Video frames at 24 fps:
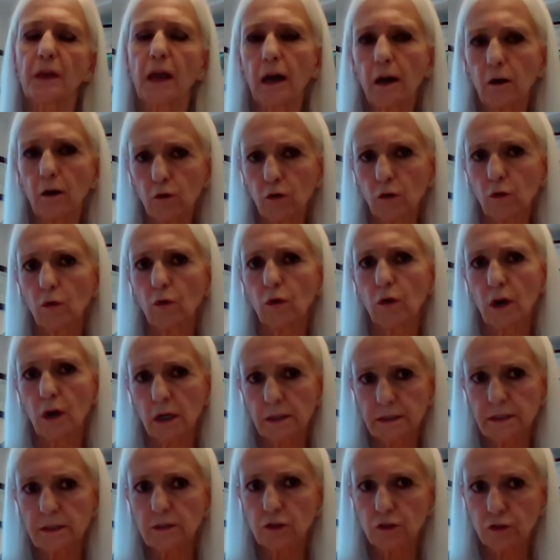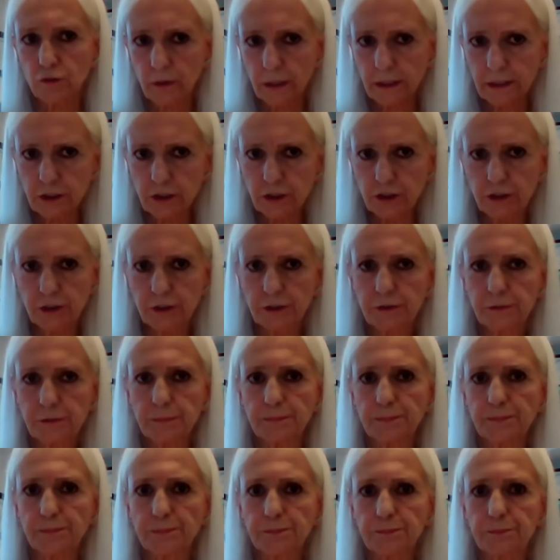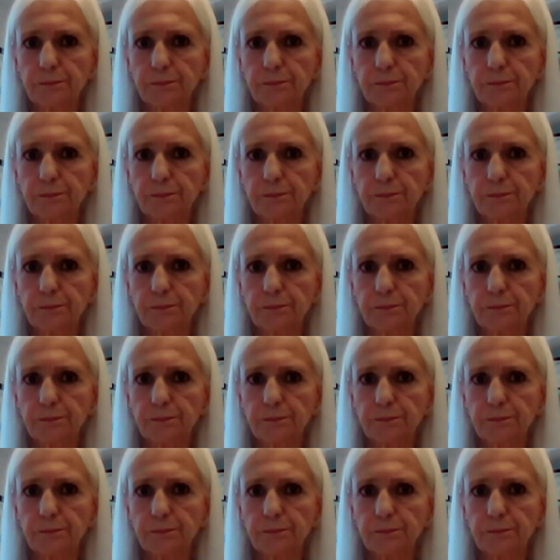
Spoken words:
alcohol concentration